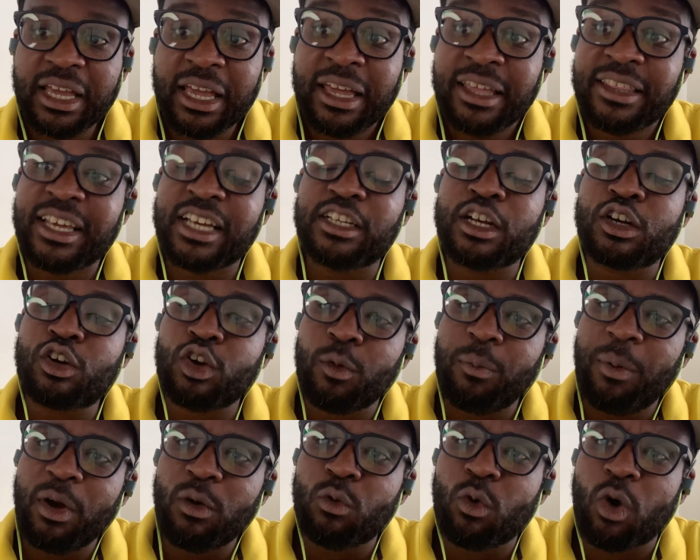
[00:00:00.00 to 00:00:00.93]
There's a
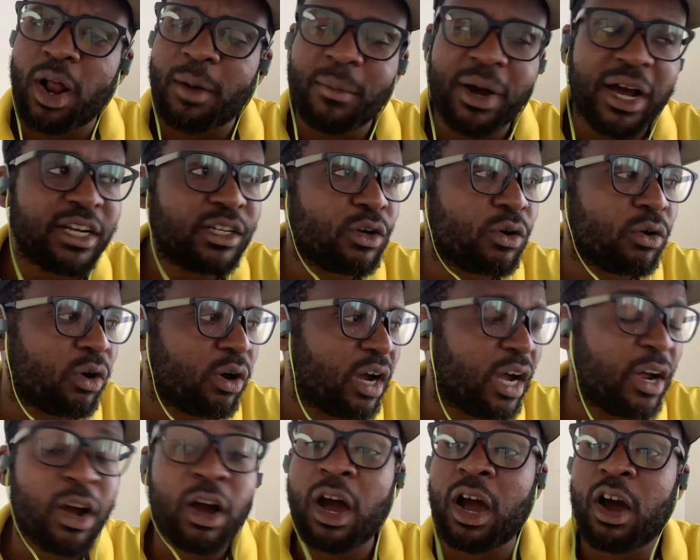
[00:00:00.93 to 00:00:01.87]
group on Walmart,
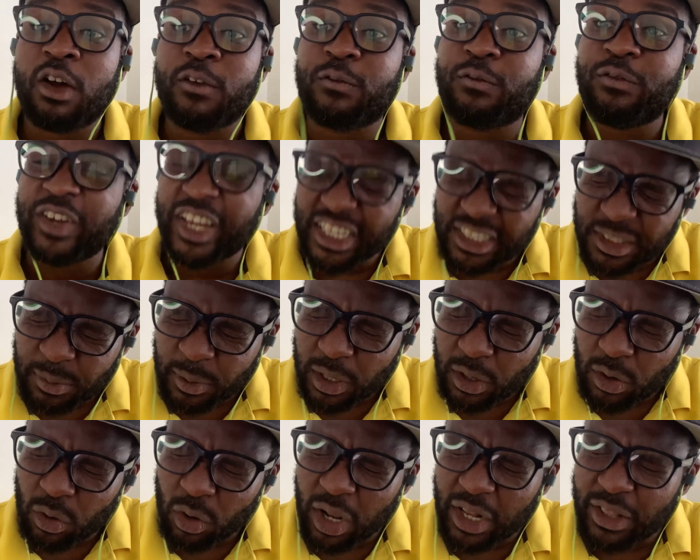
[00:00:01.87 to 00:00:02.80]
uh, on Facebook,
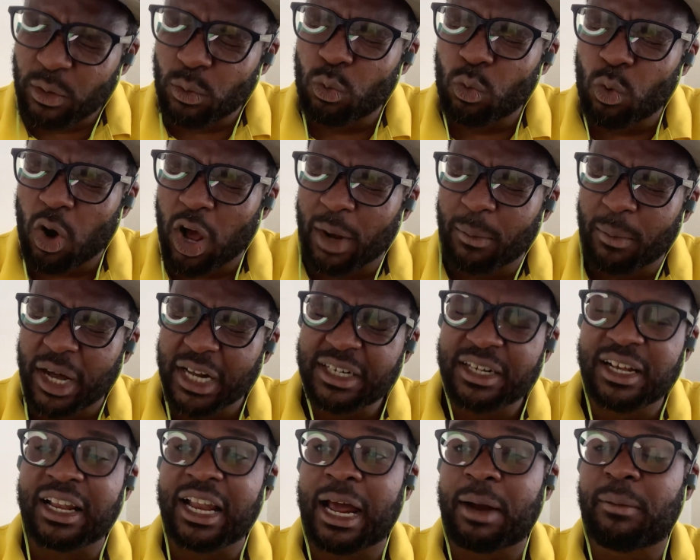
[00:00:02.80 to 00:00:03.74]
called the Walmart
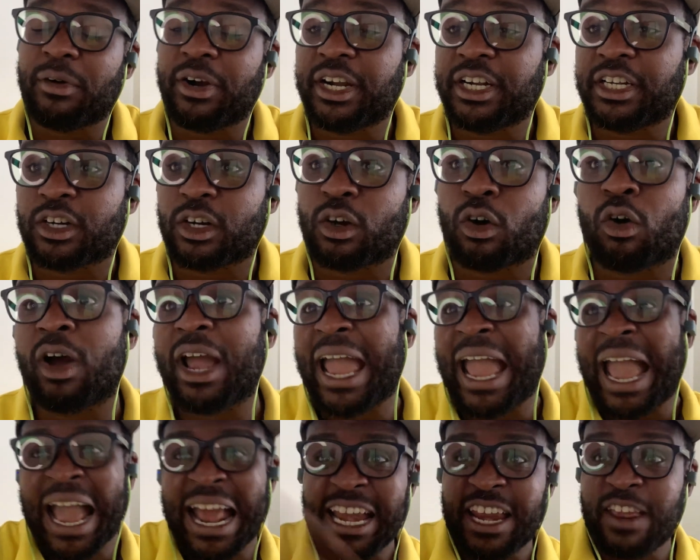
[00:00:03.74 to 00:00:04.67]
Collaboration, or
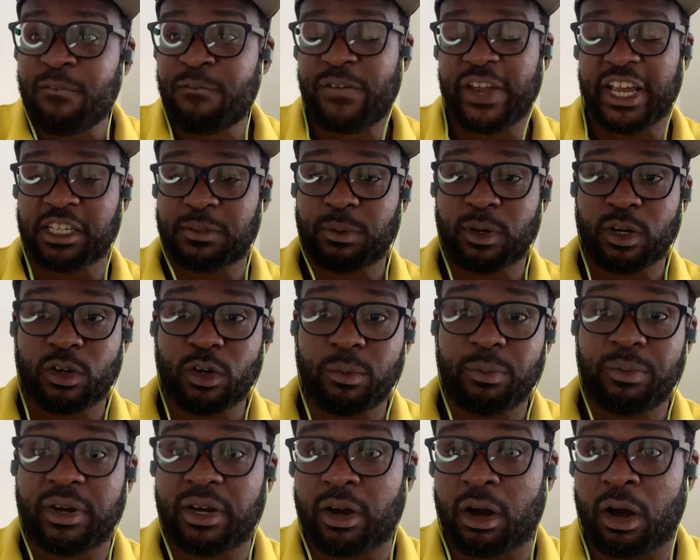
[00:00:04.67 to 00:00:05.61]
any Facebook
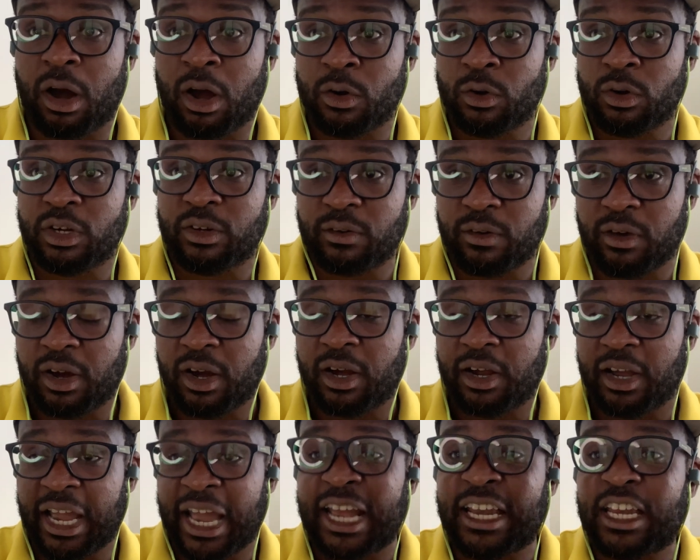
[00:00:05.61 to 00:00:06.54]
group on,
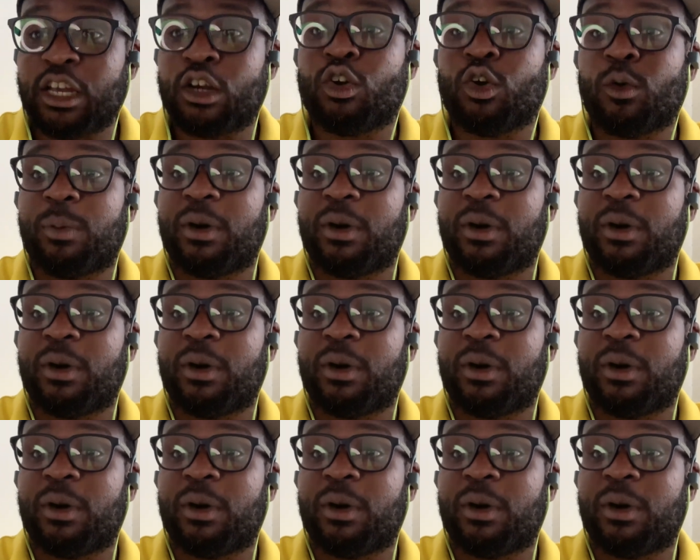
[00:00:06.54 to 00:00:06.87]
uh, any group